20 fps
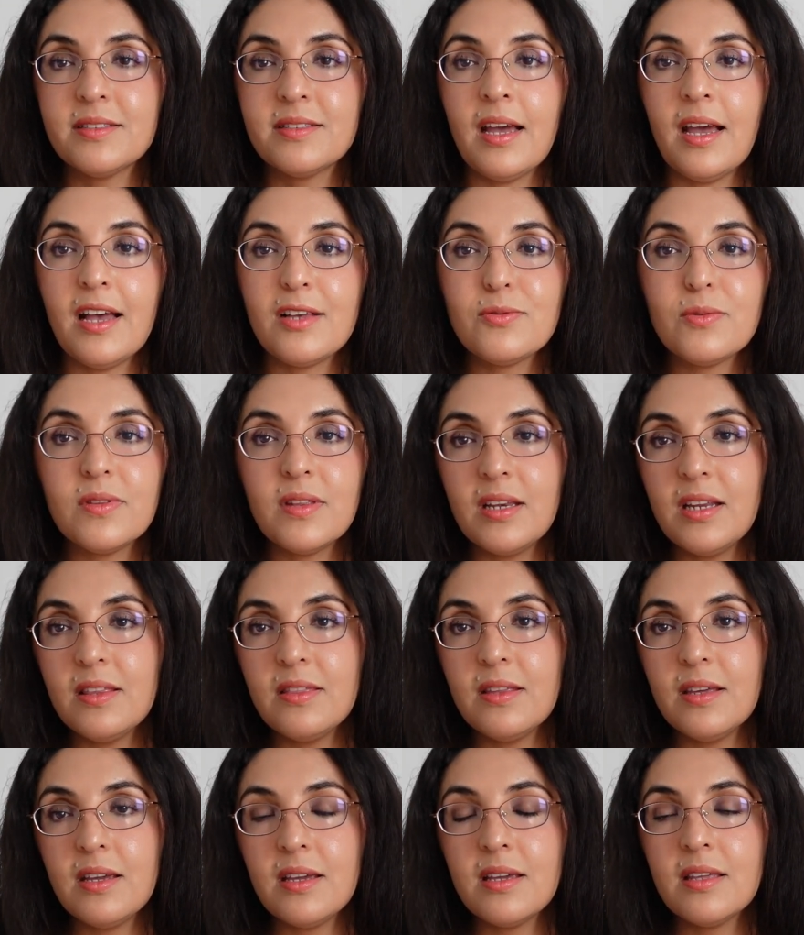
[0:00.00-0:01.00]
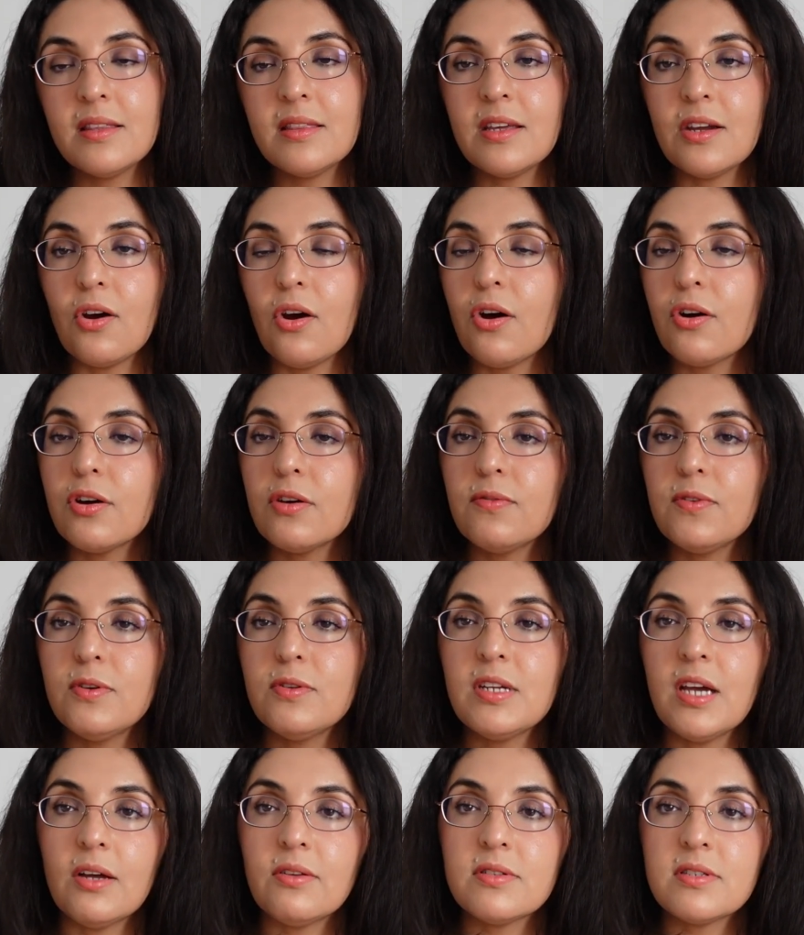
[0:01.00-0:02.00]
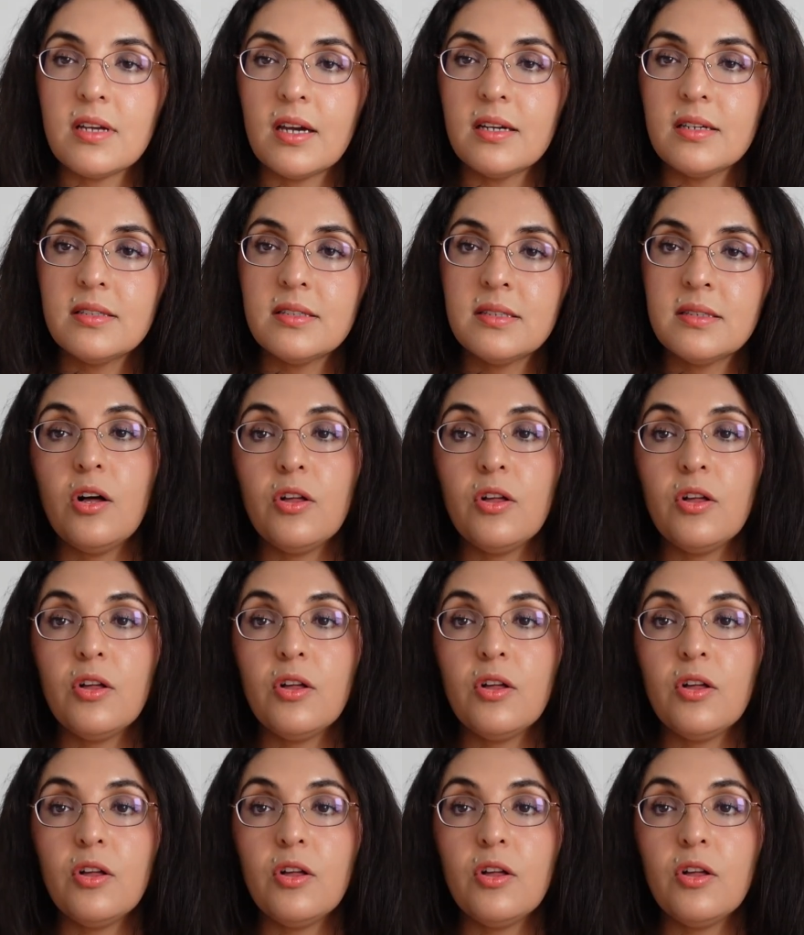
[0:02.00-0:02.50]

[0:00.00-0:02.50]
As with anything, there are a few downsides.